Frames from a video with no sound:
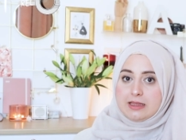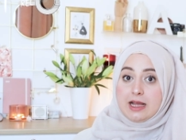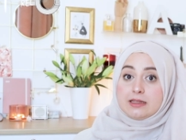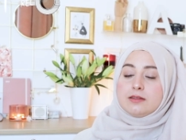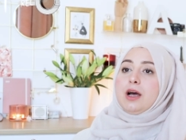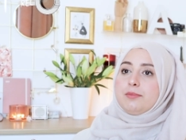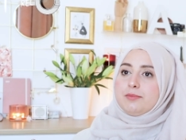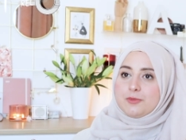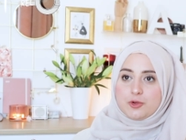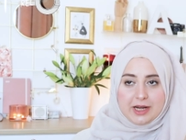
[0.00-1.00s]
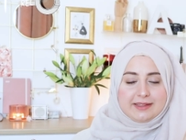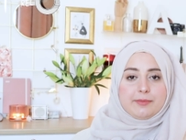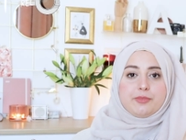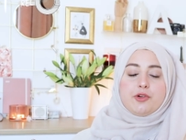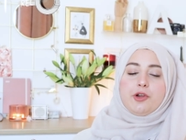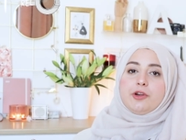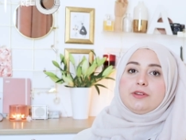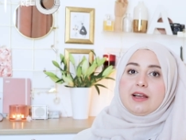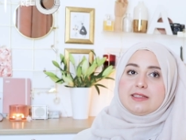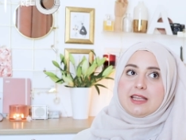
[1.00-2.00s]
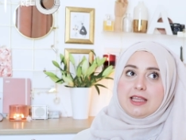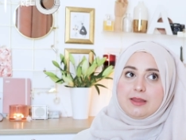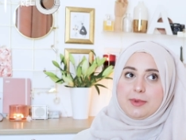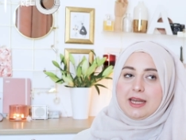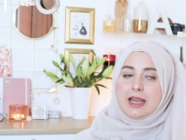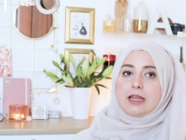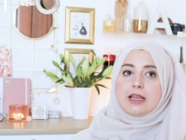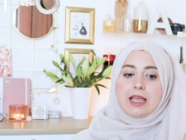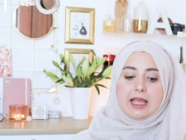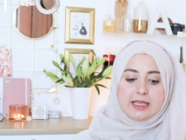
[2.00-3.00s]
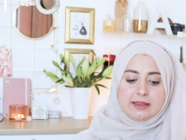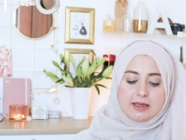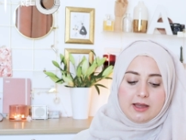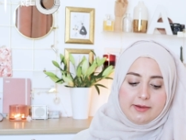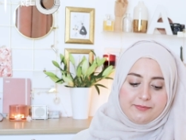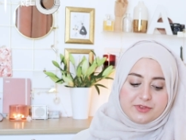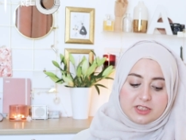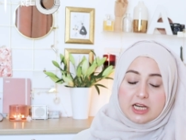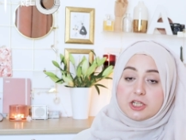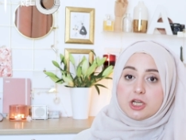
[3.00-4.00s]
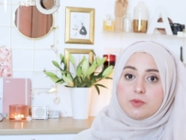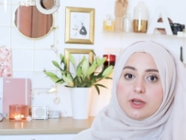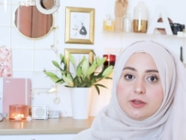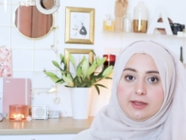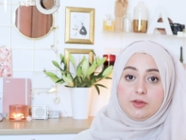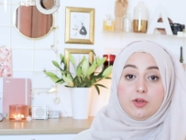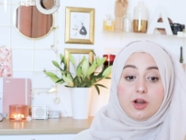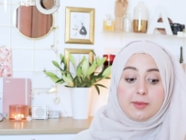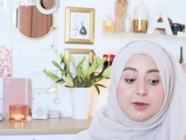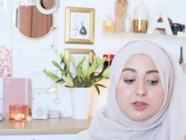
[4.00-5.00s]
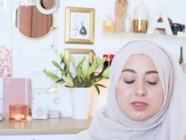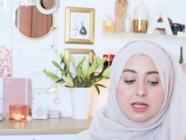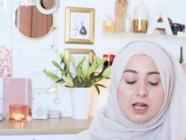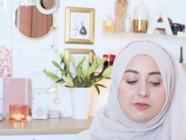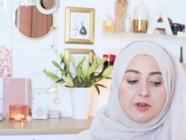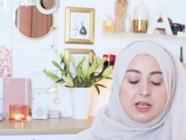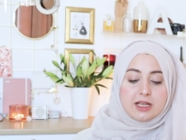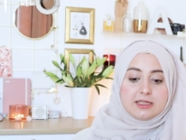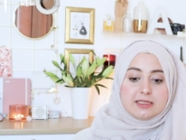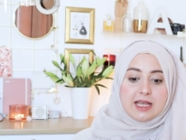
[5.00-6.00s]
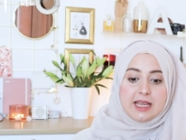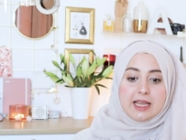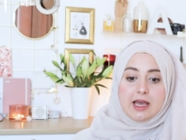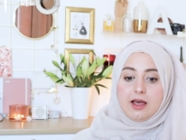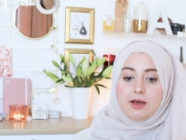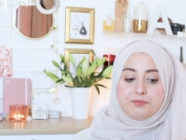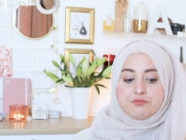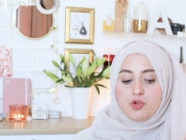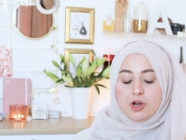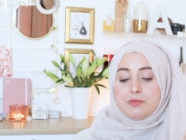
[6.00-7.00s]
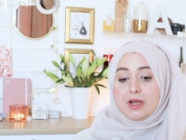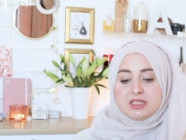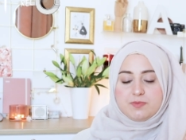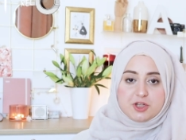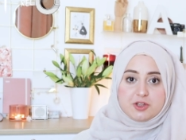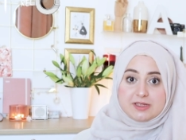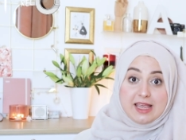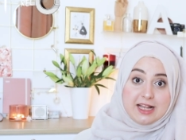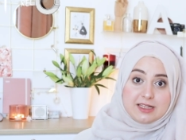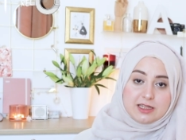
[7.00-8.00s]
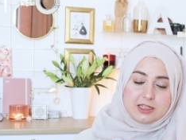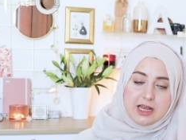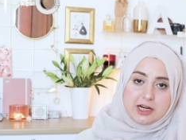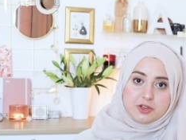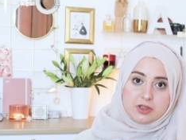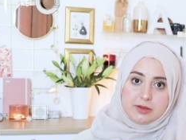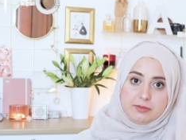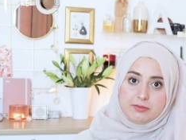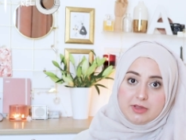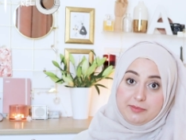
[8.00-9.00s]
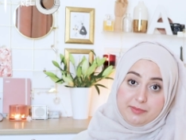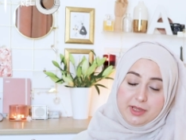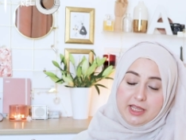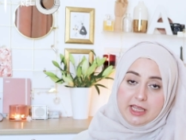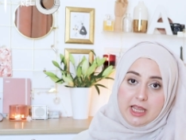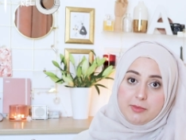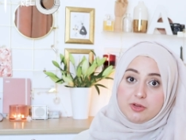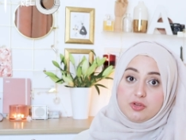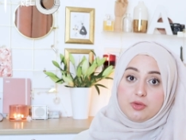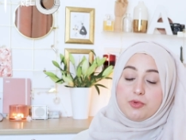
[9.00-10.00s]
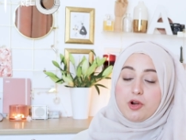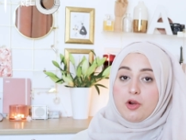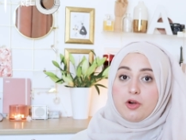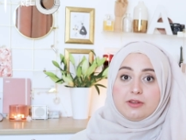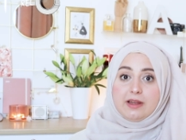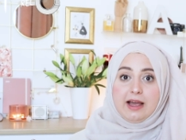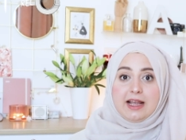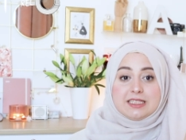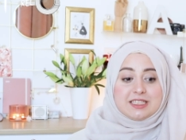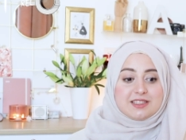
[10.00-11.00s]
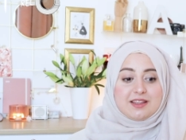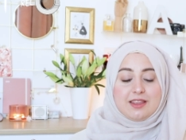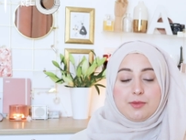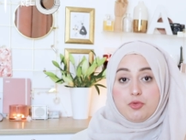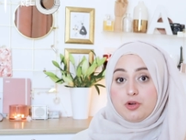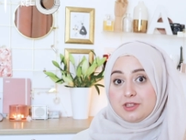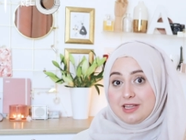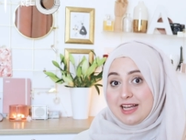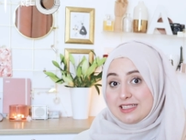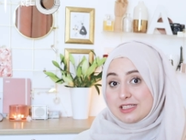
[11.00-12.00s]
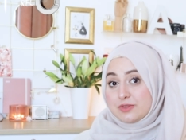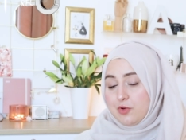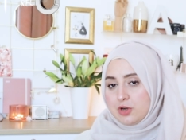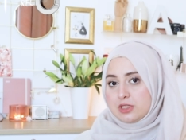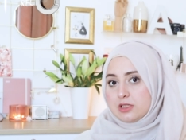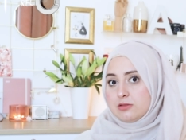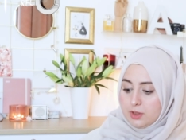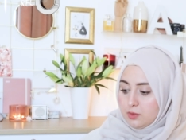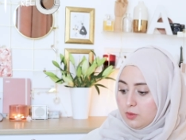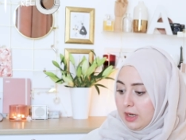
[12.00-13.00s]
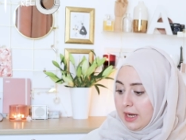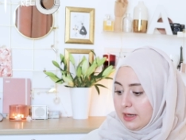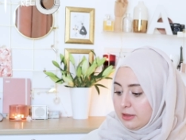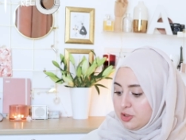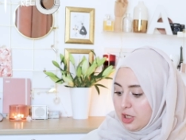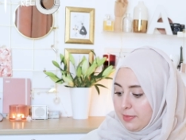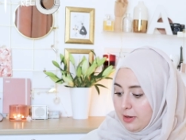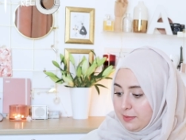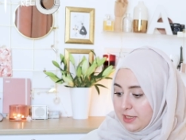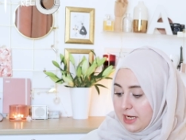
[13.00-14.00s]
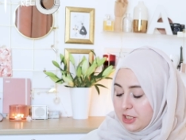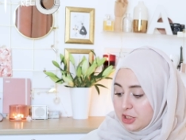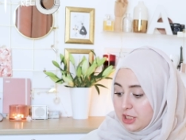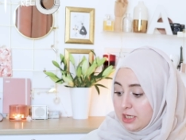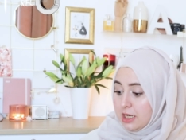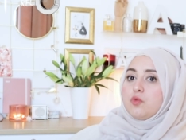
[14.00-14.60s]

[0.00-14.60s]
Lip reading: that I'm great at prioritizing in the beginning. Like in the section when you need to talk about yourself, say one of my special skills is actually being able to prioritize the important tasks first. When you're looking at a job application,